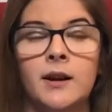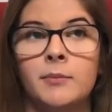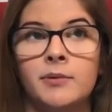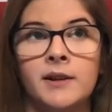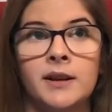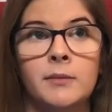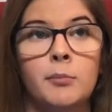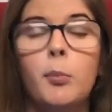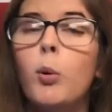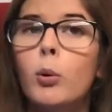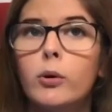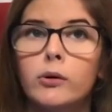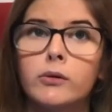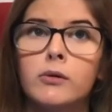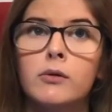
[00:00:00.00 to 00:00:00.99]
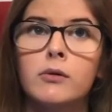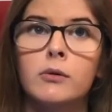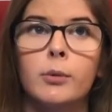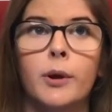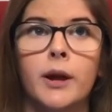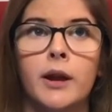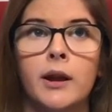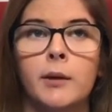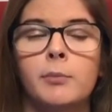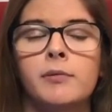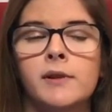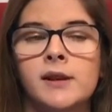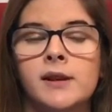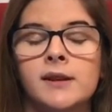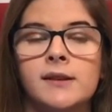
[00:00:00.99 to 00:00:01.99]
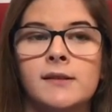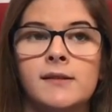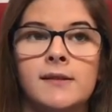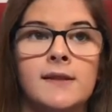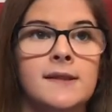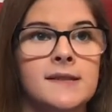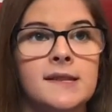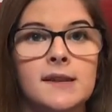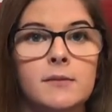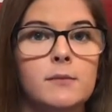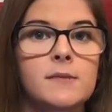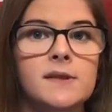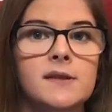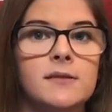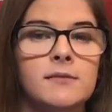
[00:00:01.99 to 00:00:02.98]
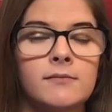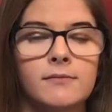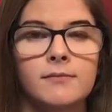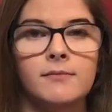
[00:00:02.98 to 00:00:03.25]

I play Portal and I play The Sims.